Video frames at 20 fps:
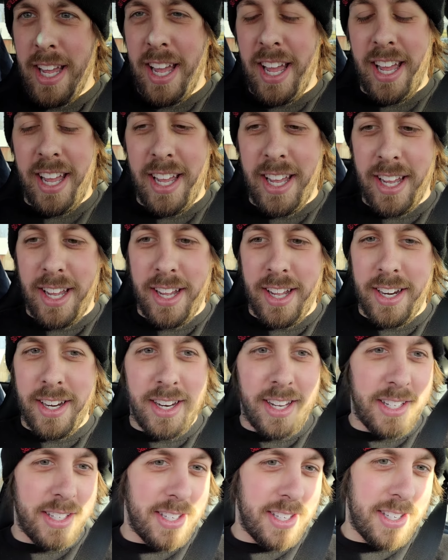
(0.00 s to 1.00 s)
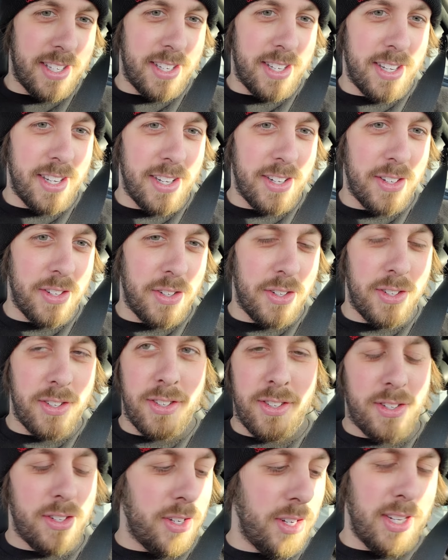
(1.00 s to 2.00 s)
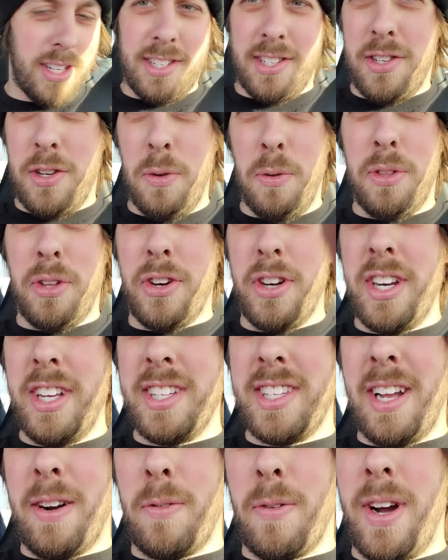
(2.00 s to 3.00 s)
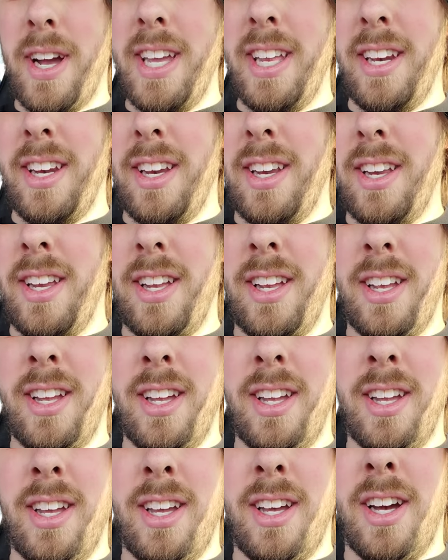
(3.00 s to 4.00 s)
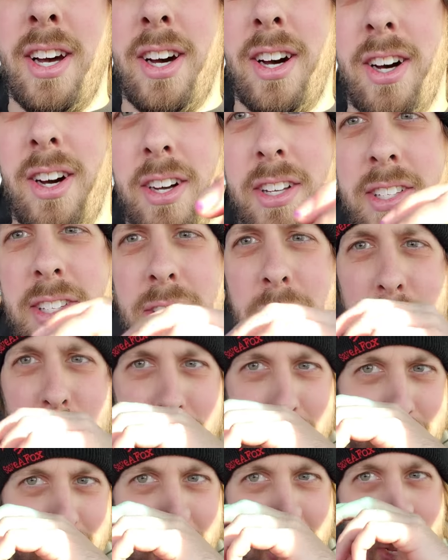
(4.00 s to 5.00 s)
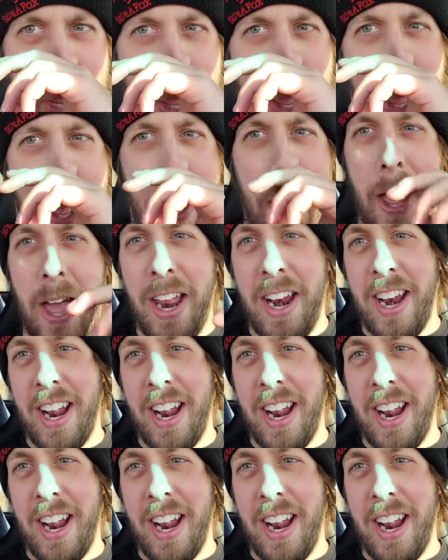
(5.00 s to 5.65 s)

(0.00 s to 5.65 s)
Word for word: and it's, it's 2.30, is that right? Oh, it's 2.30,